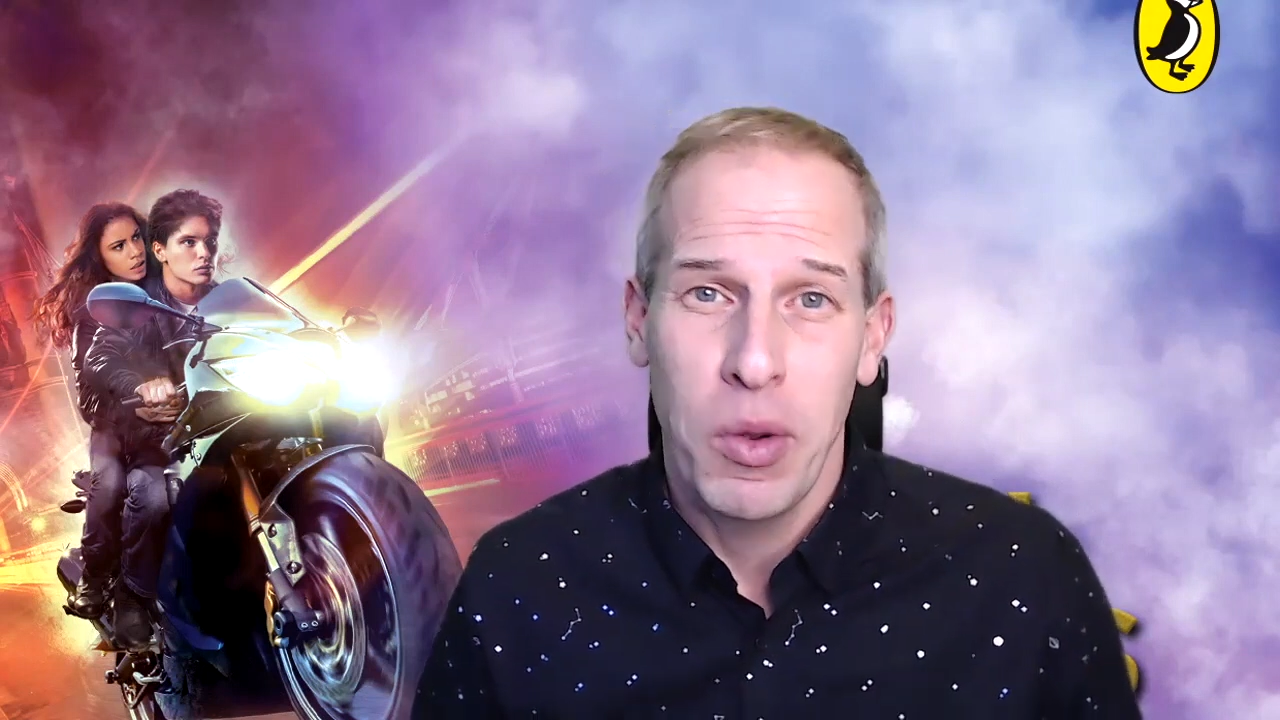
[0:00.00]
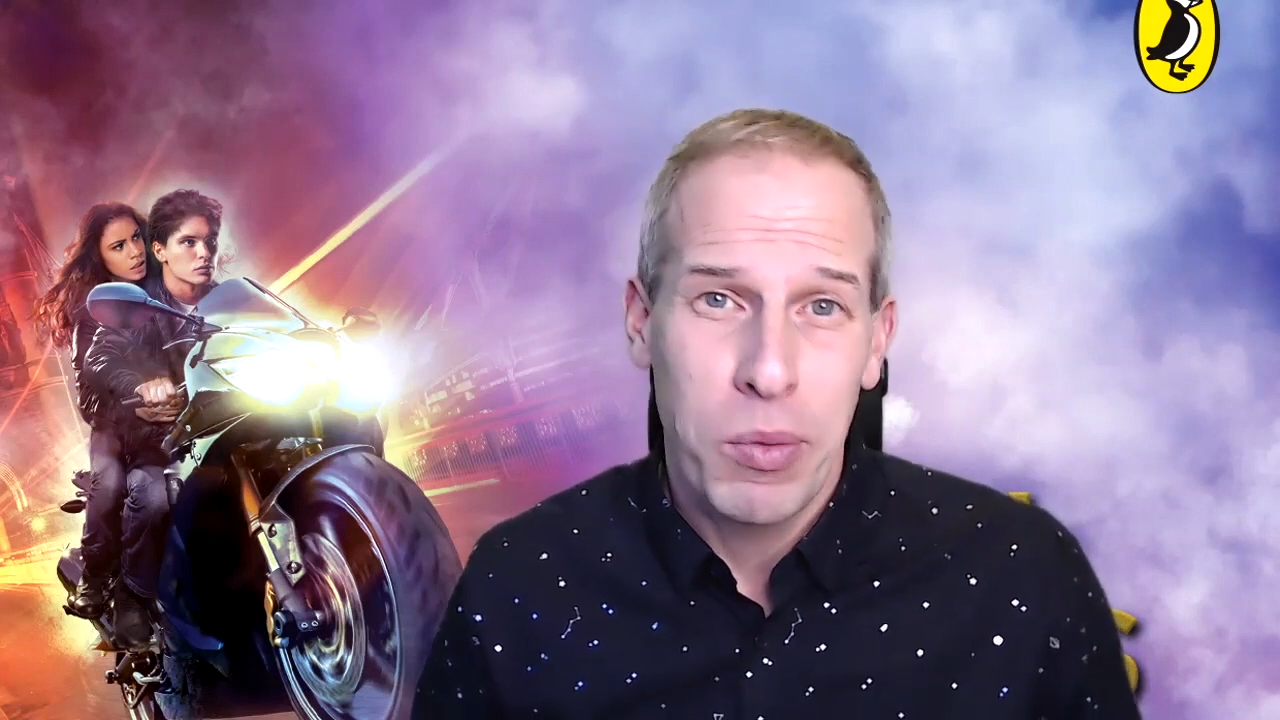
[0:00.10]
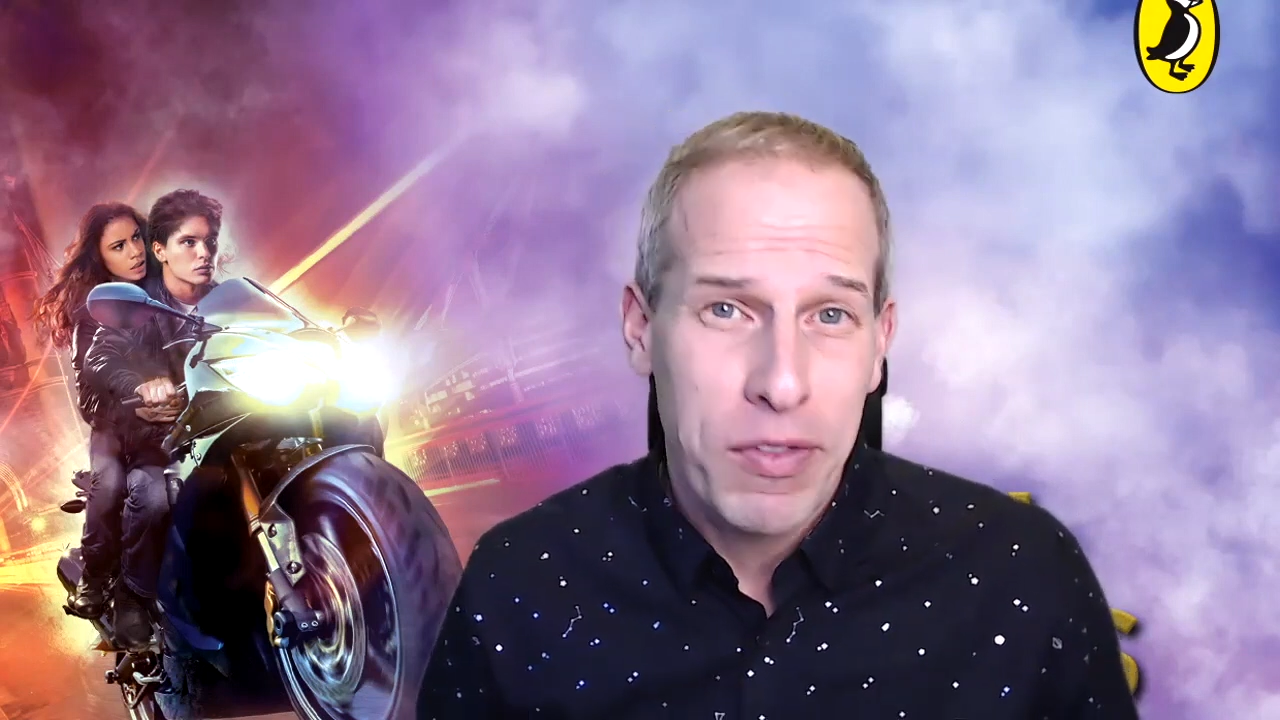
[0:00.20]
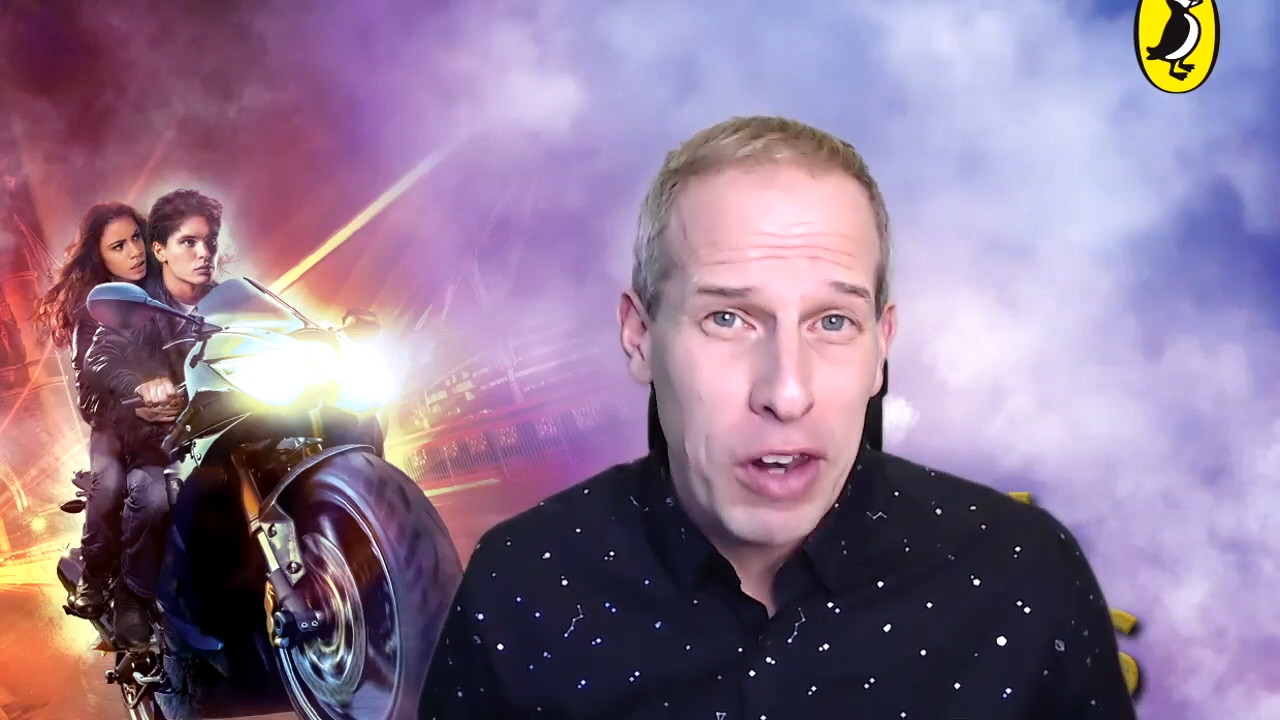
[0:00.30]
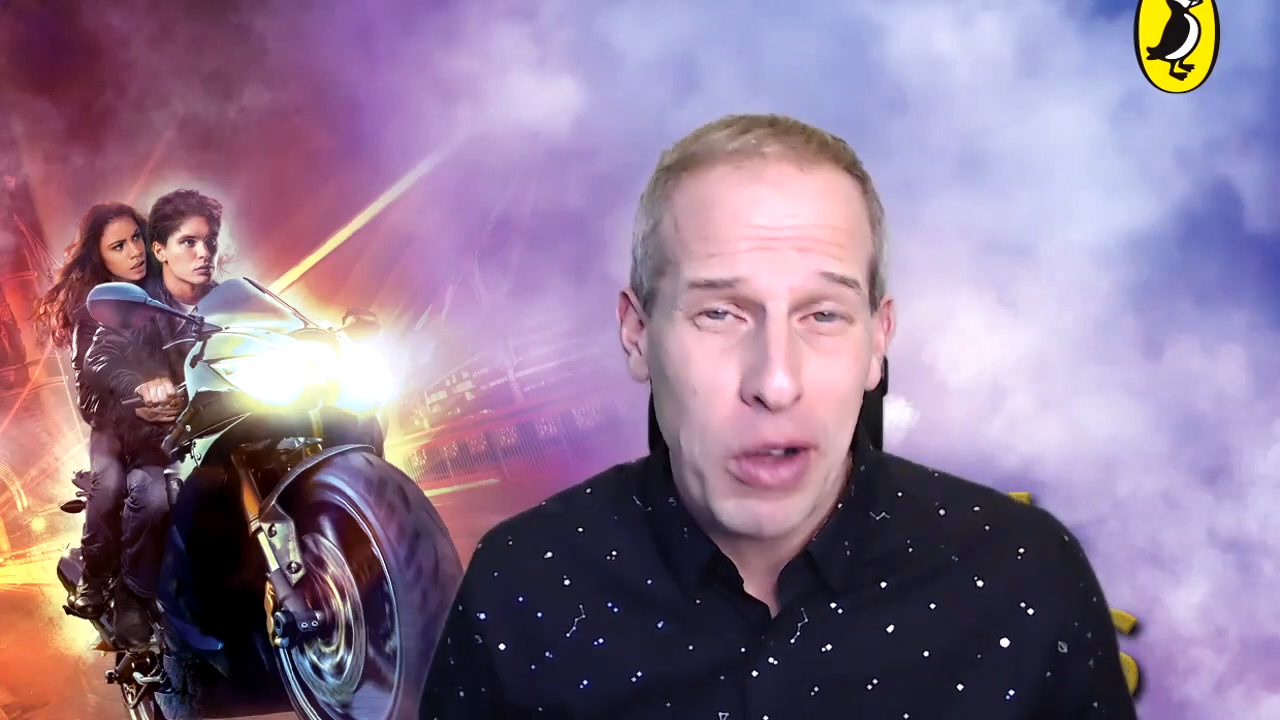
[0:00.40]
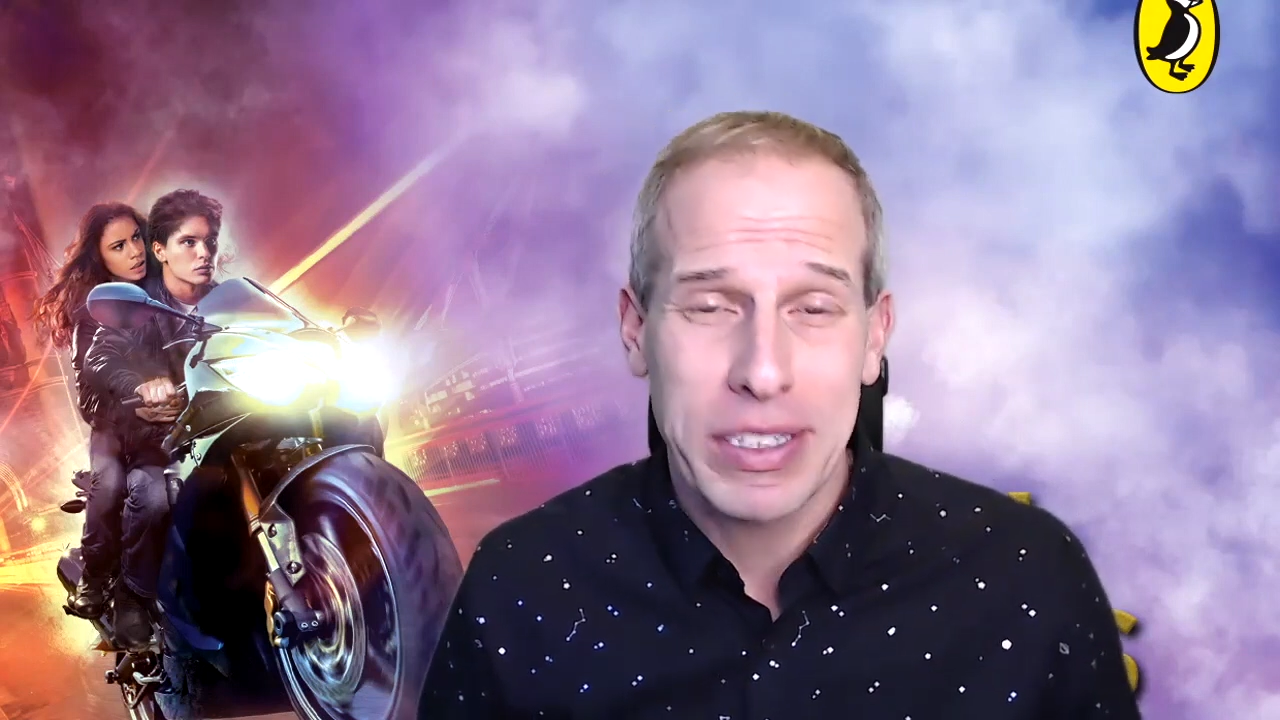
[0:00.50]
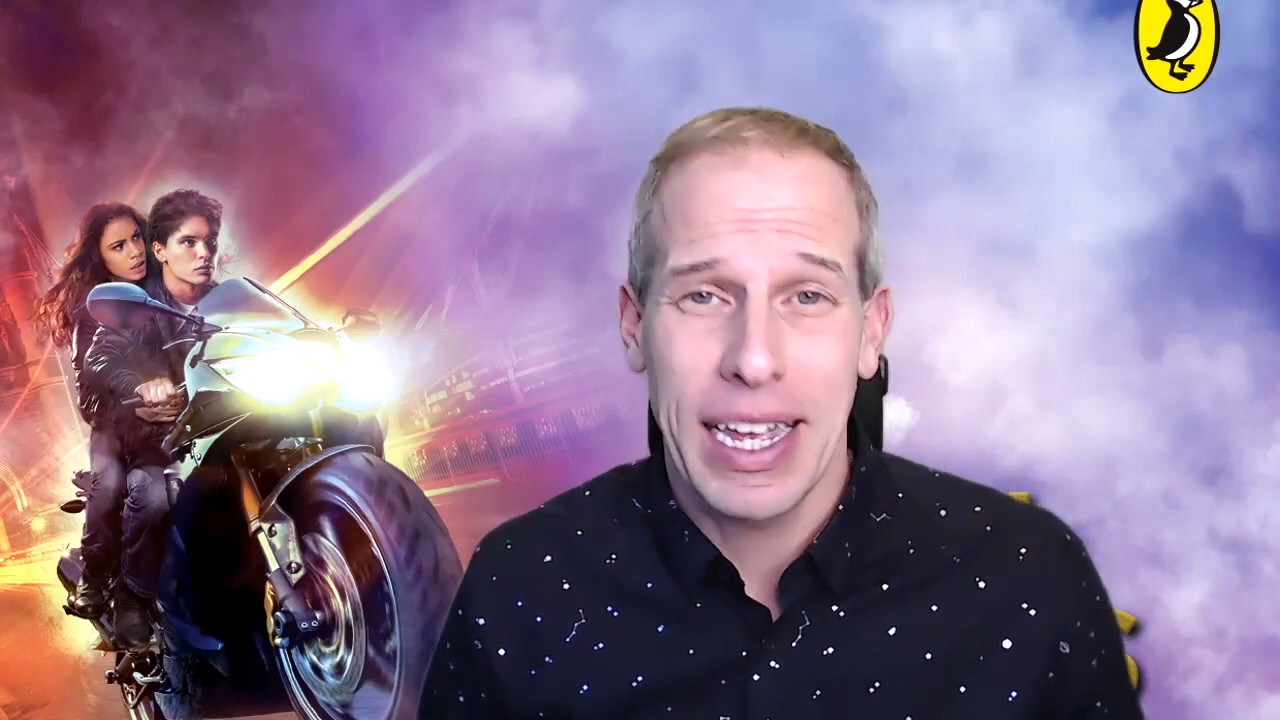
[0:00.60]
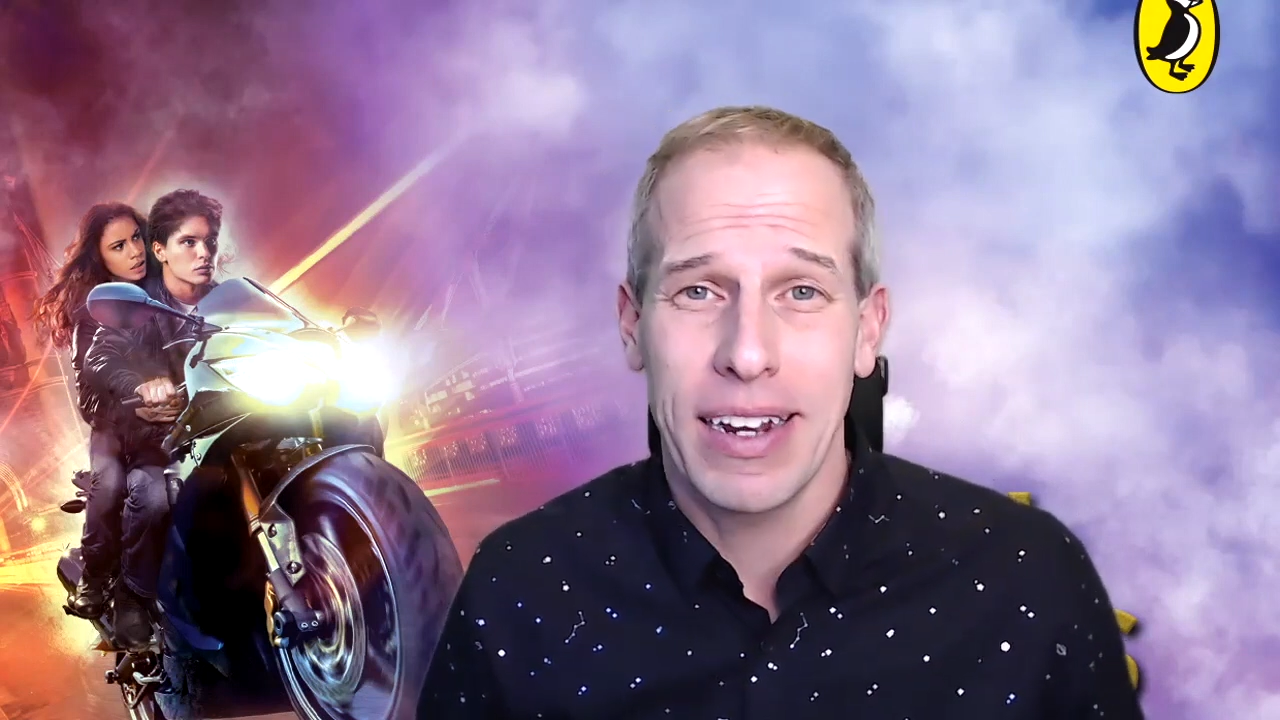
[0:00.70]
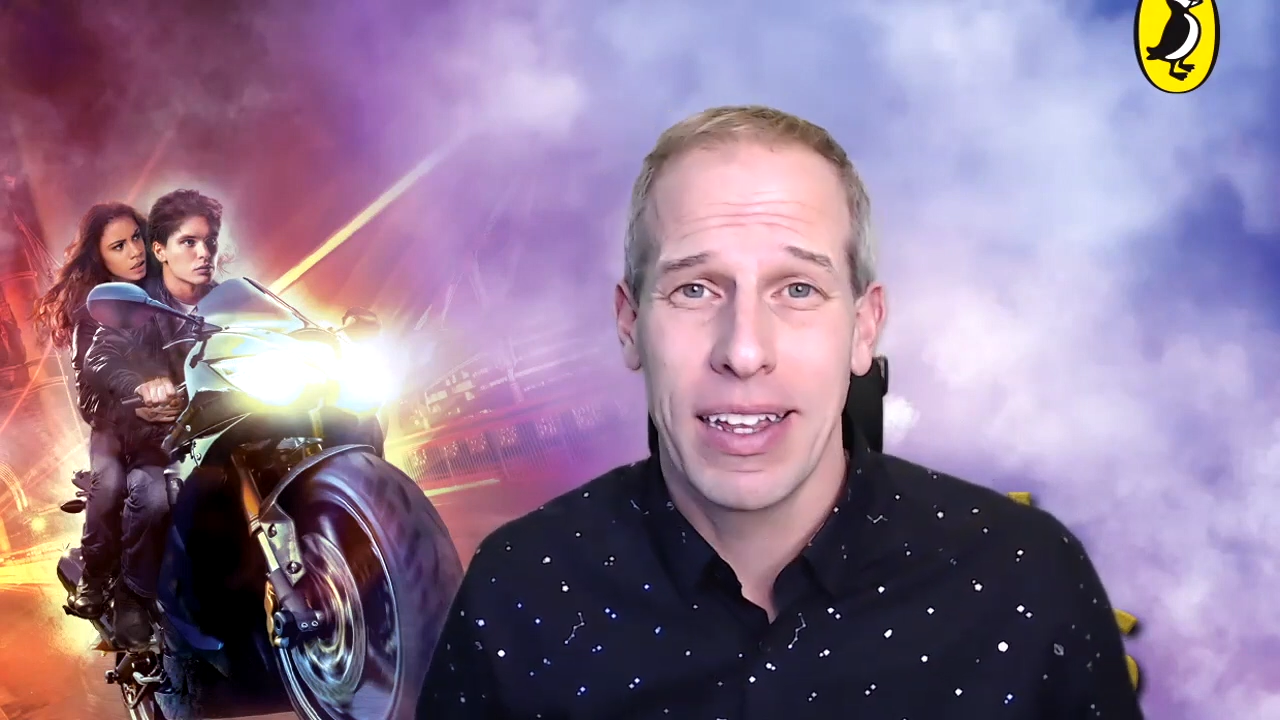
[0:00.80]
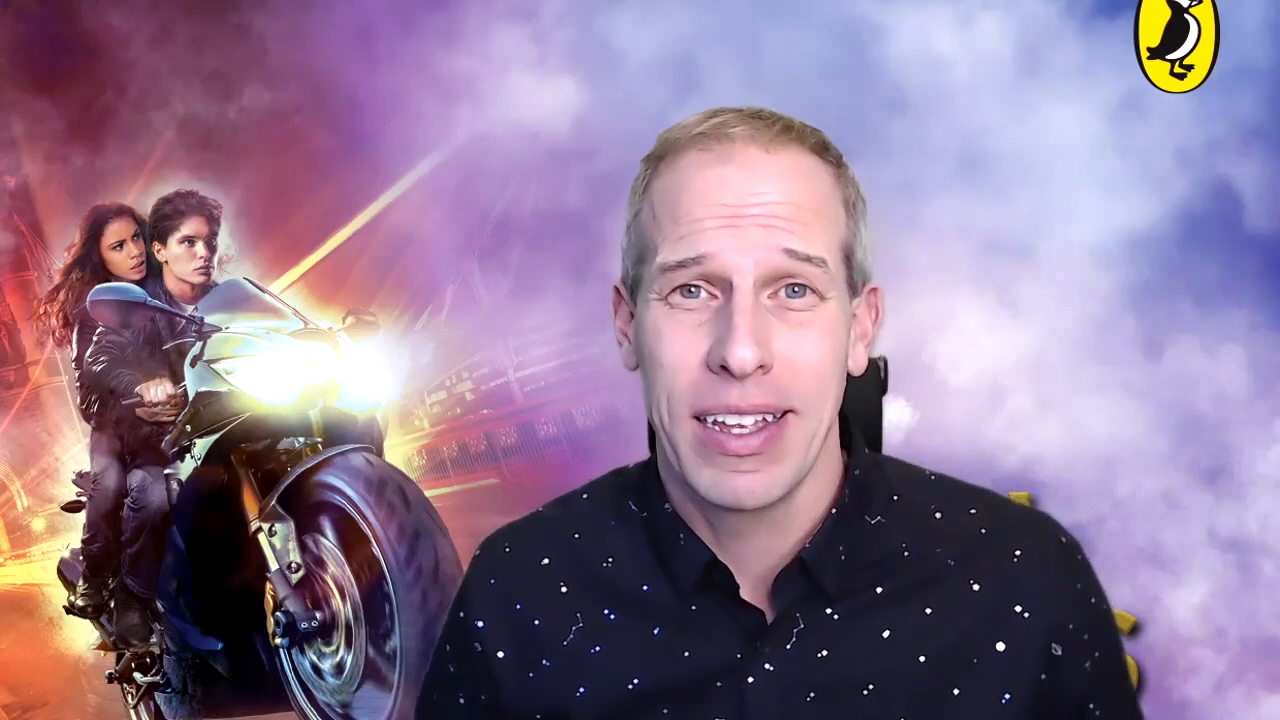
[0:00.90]
With
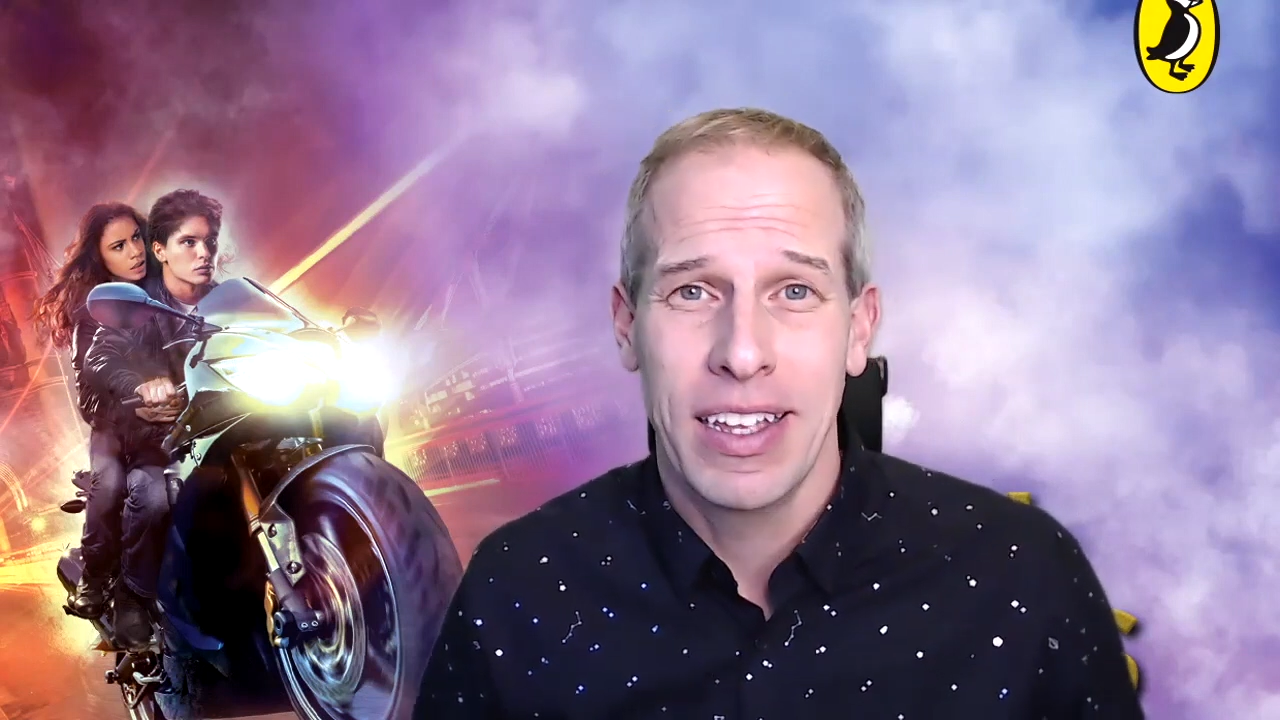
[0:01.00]
lockdown,